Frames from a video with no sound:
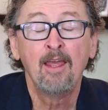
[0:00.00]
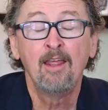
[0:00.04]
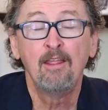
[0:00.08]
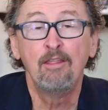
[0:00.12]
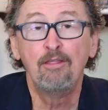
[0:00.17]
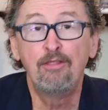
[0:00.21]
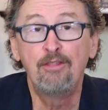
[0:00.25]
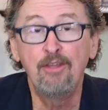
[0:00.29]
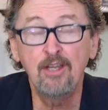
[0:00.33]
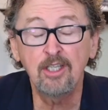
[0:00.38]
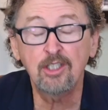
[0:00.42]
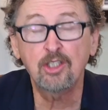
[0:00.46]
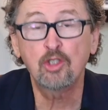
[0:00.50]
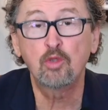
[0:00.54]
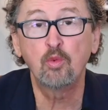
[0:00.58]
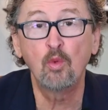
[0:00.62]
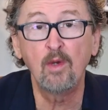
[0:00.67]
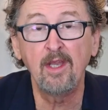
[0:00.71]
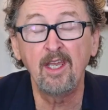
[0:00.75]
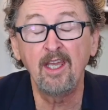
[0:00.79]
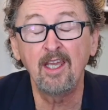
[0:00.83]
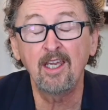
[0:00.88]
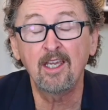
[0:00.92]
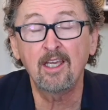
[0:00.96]
this
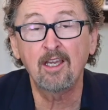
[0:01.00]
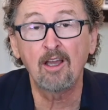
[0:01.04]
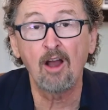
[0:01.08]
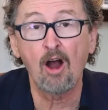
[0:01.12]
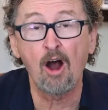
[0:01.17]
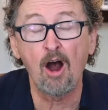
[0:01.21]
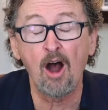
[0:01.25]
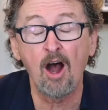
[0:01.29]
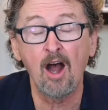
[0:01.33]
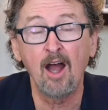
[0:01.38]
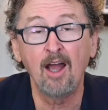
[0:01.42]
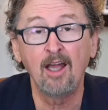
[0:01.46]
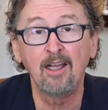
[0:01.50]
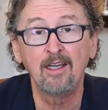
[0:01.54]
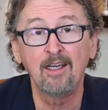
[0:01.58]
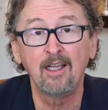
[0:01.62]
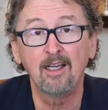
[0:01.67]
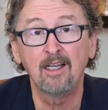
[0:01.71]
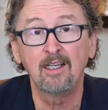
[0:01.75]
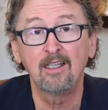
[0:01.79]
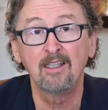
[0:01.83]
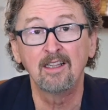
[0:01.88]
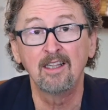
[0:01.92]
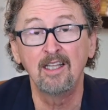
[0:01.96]
week
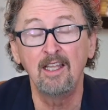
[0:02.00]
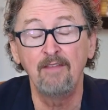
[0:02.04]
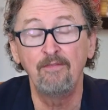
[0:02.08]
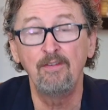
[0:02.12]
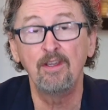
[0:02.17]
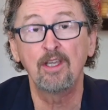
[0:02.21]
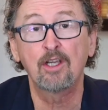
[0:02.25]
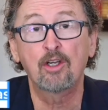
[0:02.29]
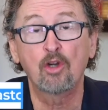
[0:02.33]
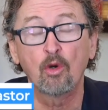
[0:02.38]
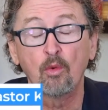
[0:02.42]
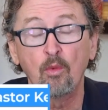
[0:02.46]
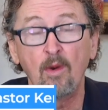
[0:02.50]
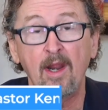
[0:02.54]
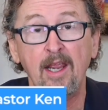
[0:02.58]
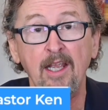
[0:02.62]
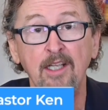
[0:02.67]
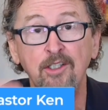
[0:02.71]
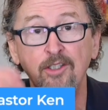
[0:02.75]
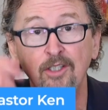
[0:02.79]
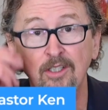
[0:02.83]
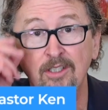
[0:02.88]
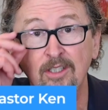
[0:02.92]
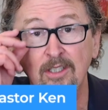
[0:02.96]
on Living
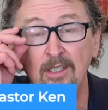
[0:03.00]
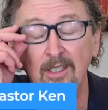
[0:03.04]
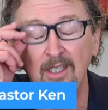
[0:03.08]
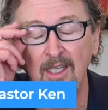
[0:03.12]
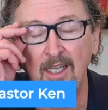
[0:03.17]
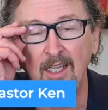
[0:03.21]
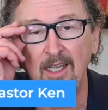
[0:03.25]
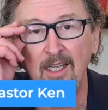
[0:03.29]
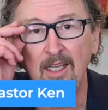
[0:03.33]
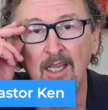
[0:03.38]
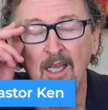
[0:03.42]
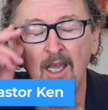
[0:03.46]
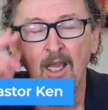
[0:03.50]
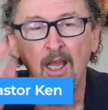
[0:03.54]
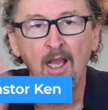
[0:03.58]
Courageously,